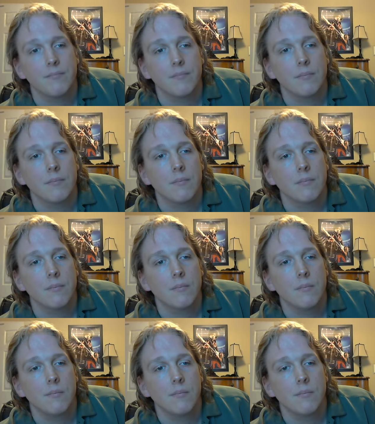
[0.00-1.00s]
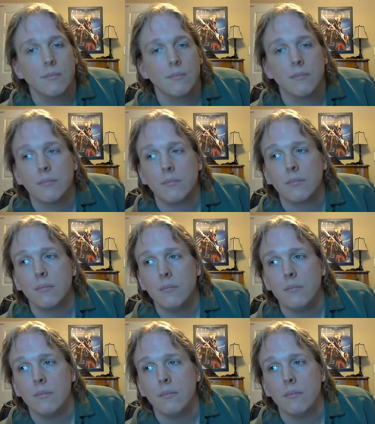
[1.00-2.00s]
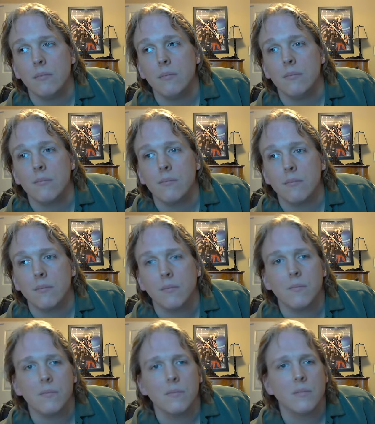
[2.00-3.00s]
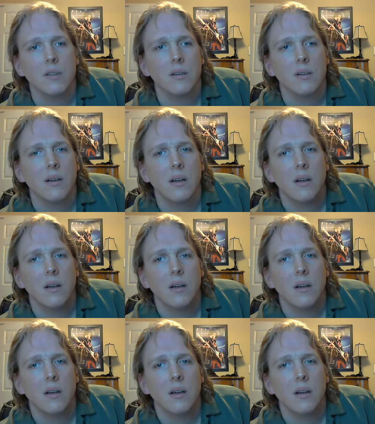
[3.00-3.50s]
(silence)